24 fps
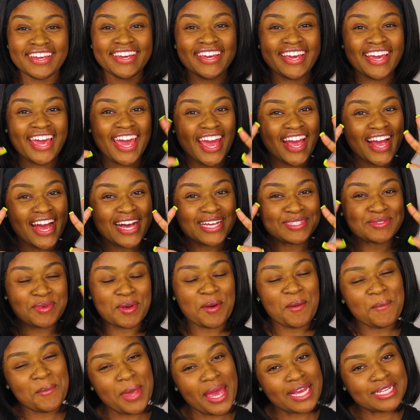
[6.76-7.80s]
Hey guys,
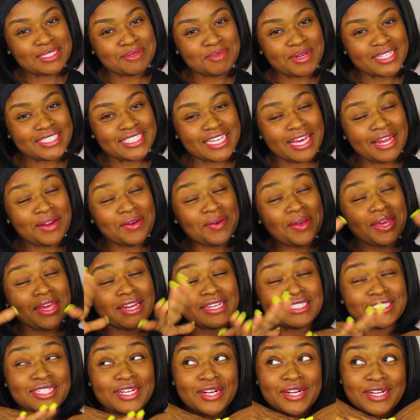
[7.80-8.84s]
welcome back to my channel. It
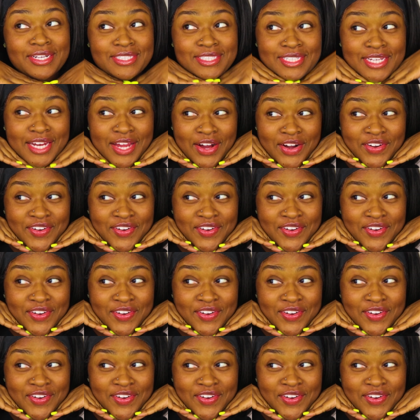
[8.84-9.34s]
is your girl Janelle